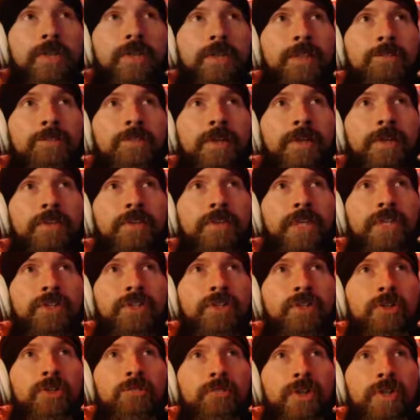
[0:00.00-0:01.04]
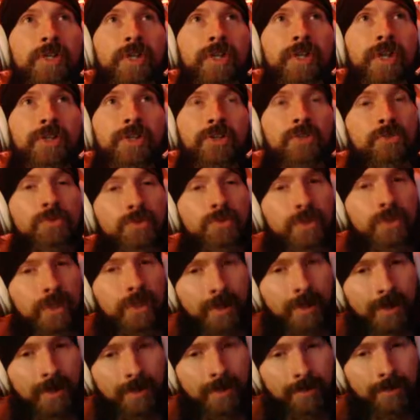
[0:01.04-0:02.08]
and foundation, but yet you
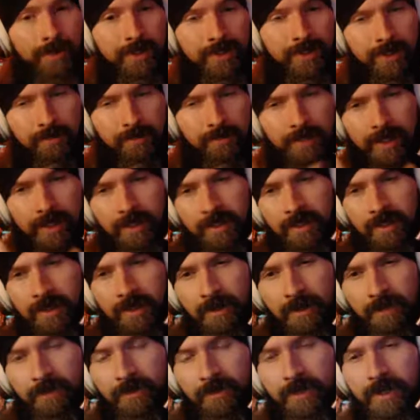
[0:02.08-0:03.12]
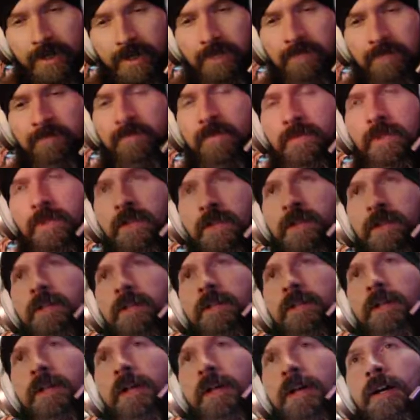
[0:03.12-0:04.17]
talk about something different
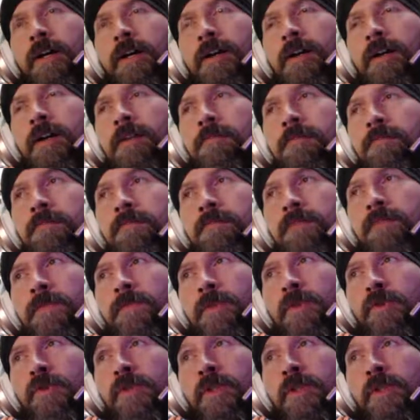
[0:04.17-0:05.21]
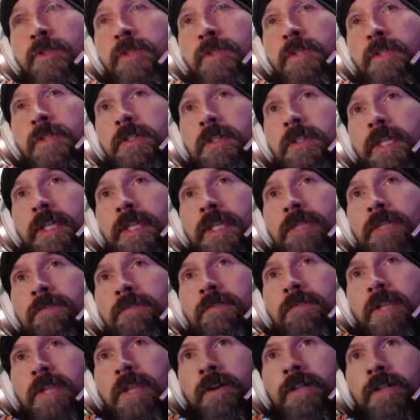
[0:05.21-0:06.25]
through someone's selective
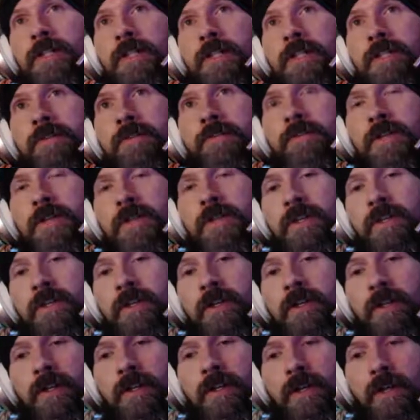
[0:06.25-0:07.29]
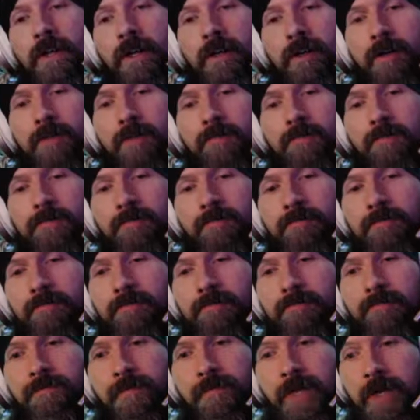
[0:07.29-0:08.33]
narrative,
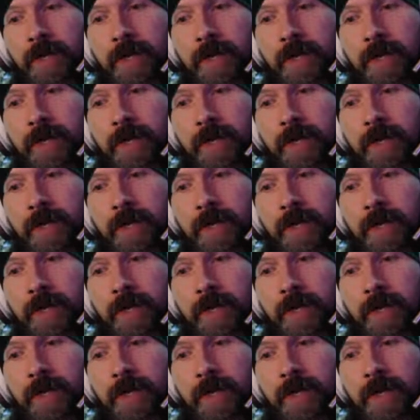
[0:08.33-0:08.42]
they're